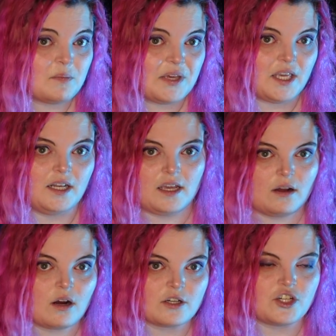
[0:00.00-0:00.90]
the
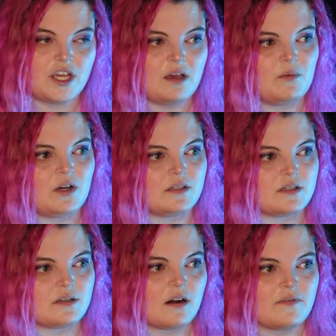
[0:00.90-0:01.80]
beginning, our GM on
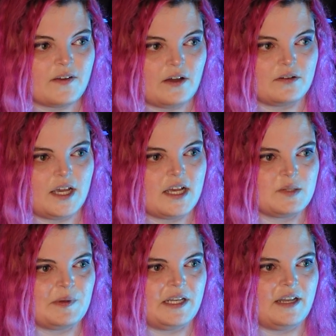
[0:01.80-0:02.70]
Starfound
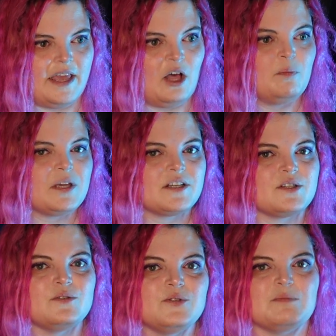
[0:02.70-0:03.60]
has been helping
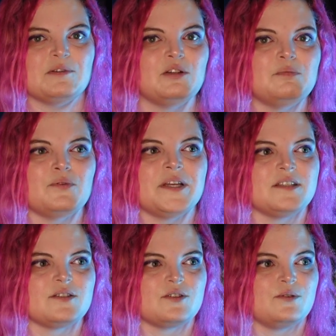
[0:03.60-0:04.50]
us use build
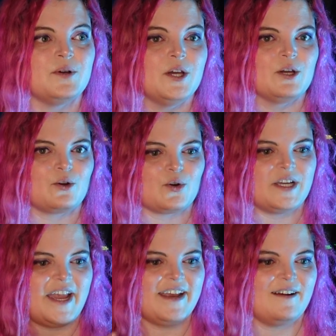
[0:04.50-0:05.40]
points to
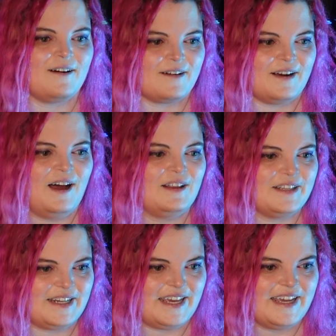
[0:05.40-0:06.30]
create our
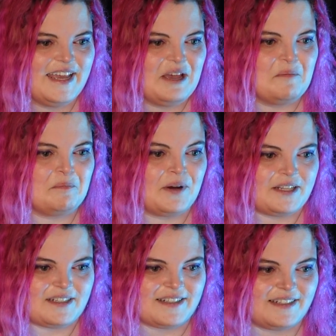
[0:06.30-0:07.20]
colony,
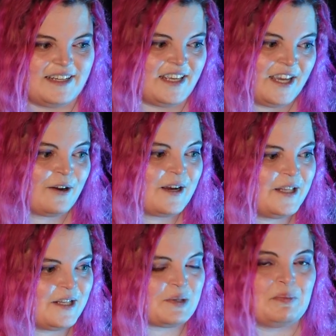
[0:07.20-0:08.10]
but here
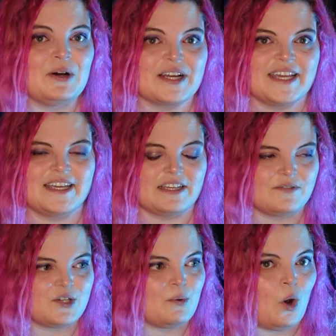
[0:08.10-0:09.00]
in this book, it
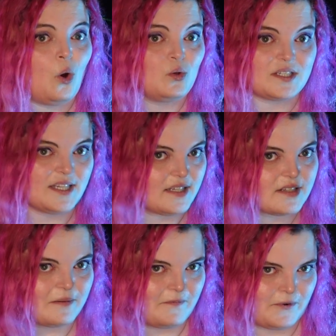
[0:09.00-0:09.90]
gives you a whole
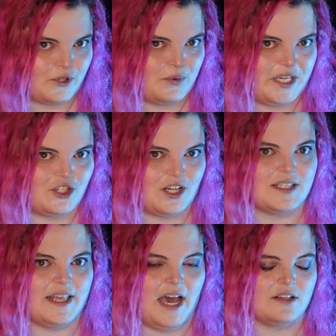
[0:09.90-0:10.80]
system for doing
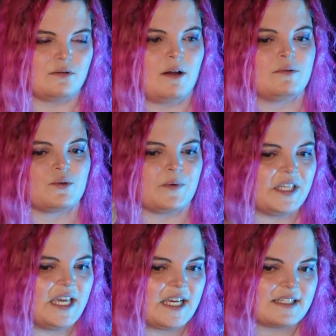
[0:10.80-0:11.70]
just that. So I was
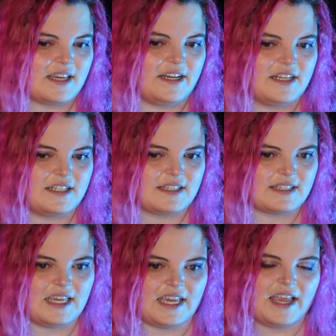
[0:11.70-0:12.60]
really excited to
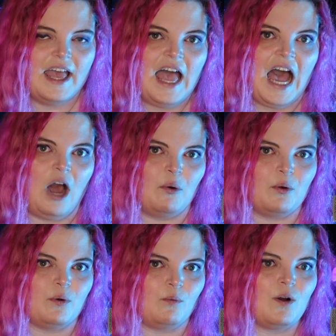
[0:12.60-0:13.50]
see how
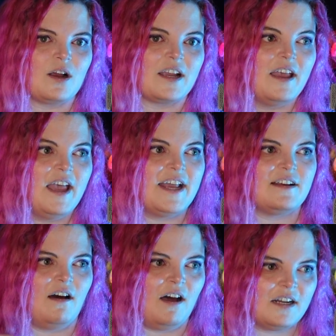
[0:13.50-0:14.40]
it would work. And
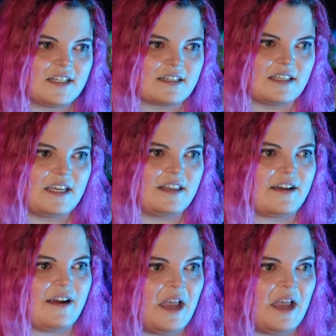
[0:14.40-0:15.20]
honestly, their